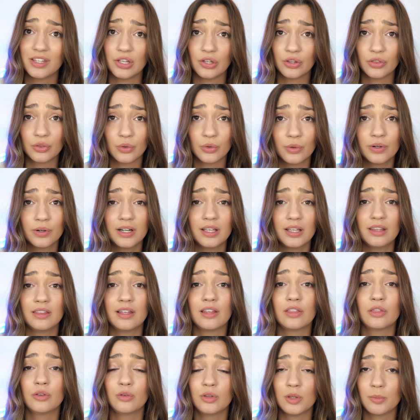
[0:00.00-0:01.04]
the authority
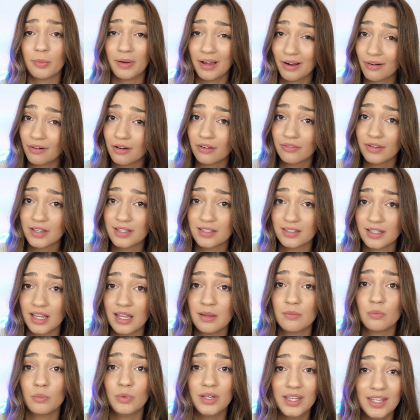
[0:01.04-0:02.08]
that through the power of his
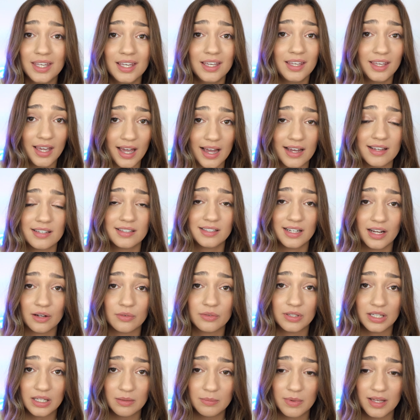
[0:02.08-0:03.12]
name, we can cast
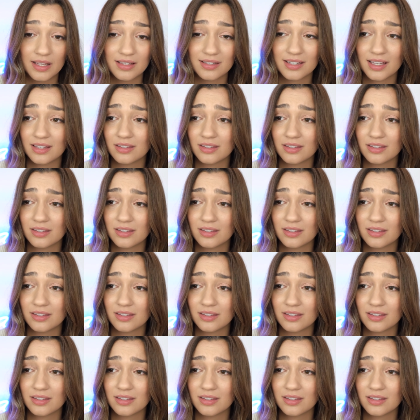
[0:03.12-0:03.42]
out demons.